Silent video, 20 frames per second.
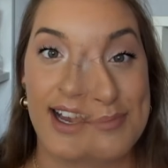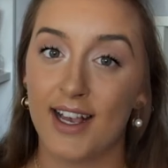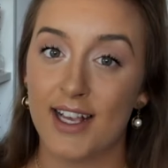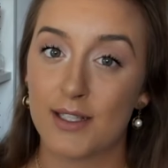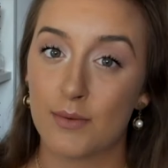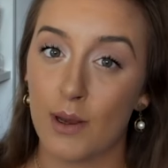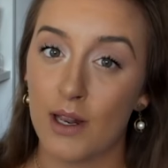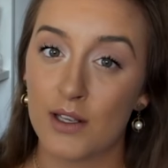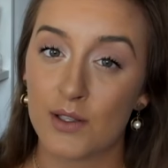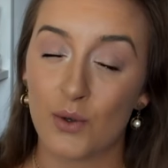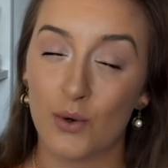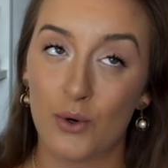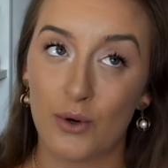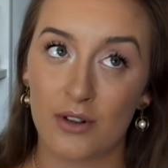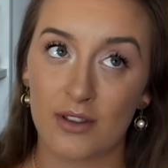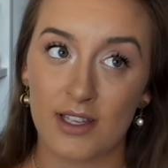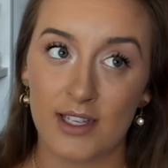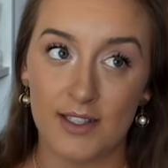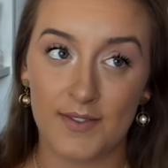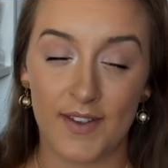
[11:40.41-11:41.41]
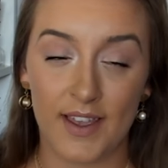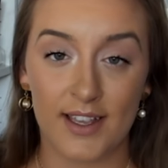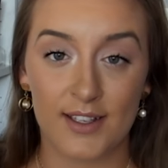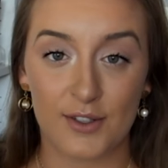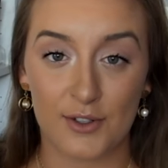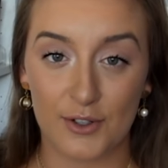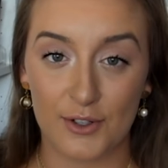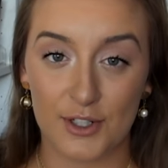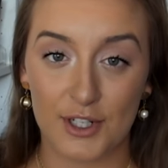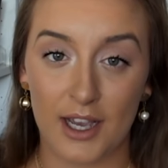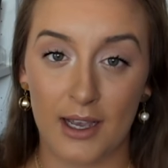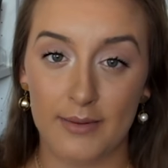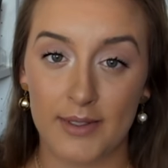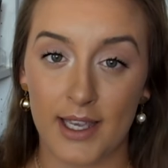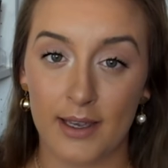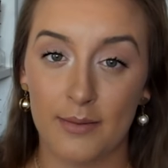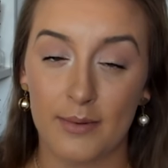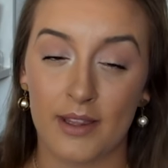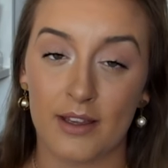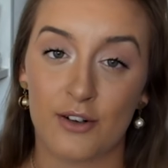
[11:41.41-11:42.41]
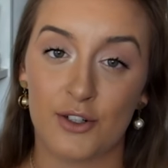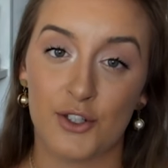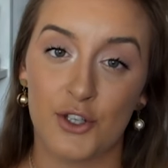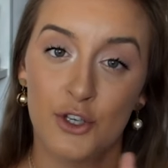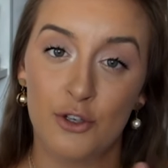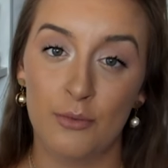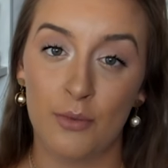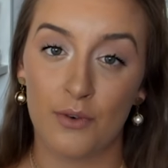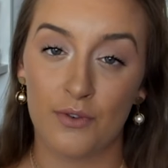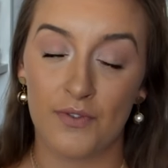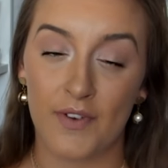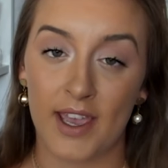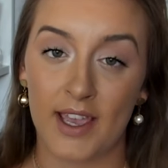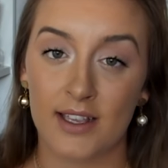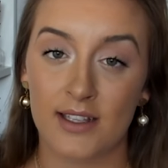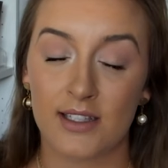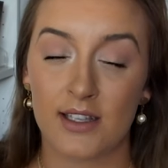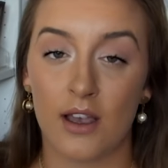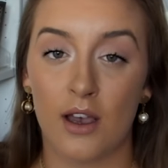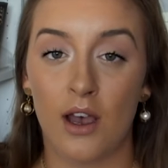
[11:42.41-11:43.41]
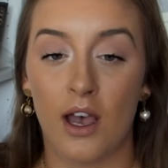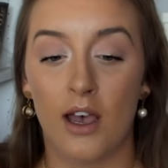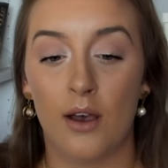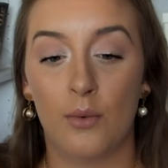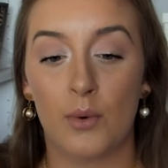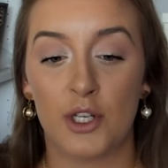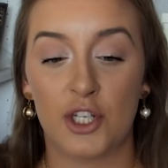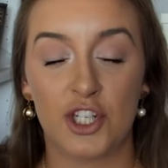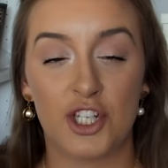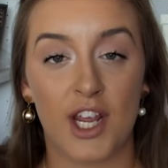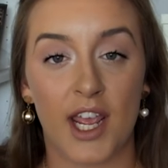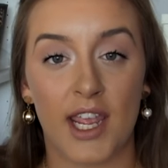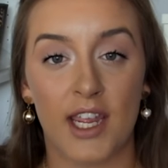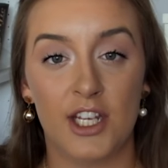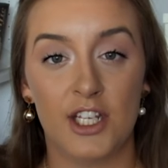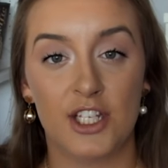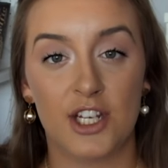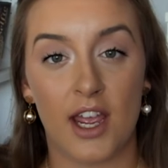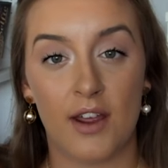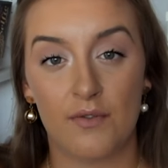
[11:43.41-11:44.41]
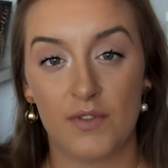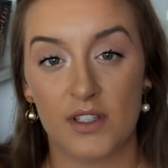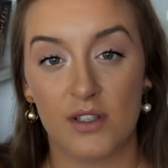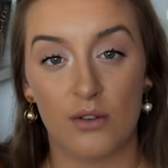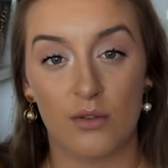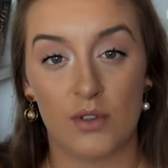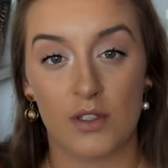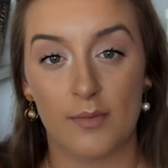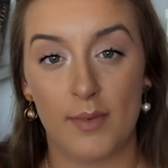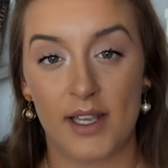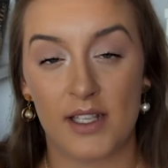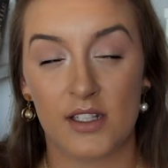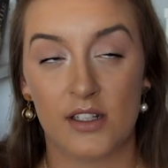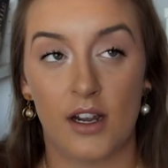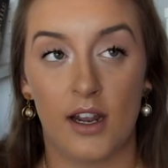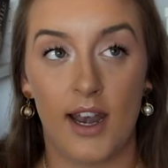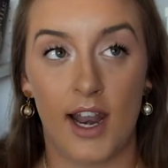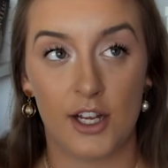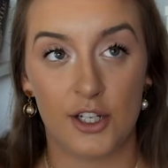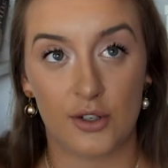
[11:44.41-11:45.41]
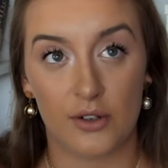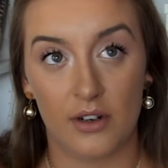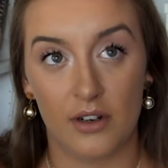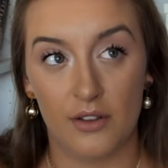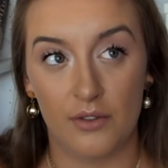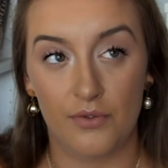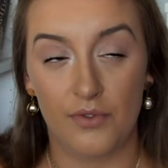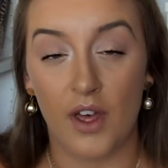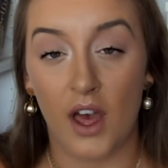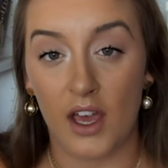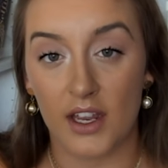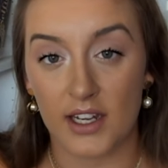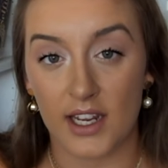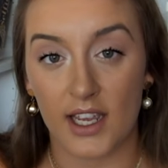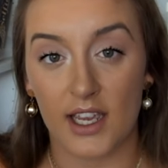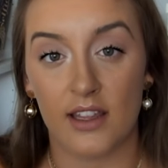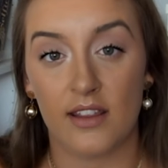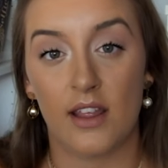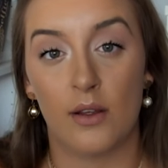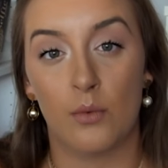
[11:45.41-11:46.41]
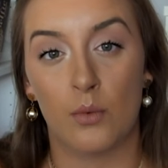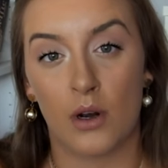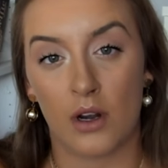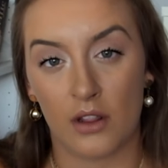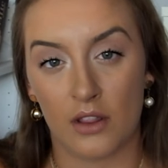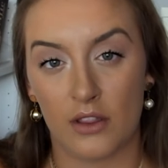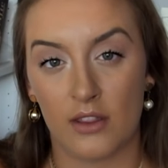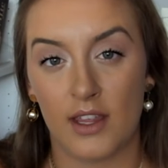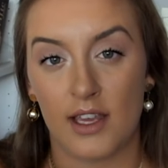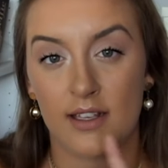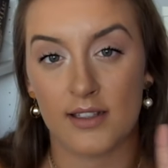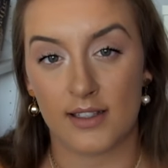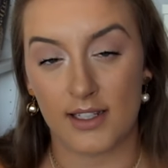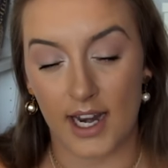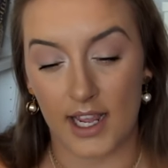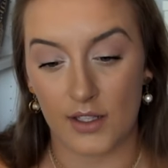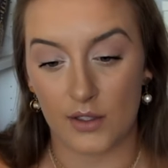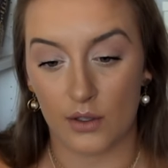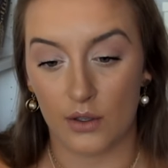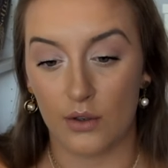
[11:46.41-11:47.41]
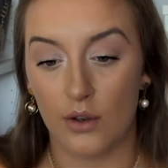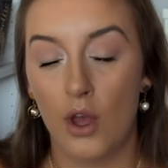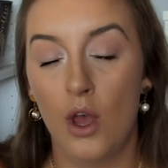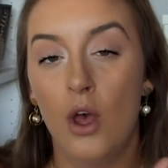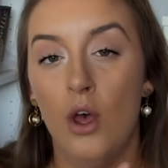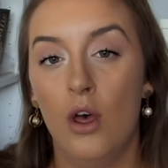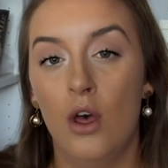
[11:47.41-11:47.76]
As well as all of these things on your timetable, there are two more things which change every single semester. Unless you're in third year, then one of the things stays on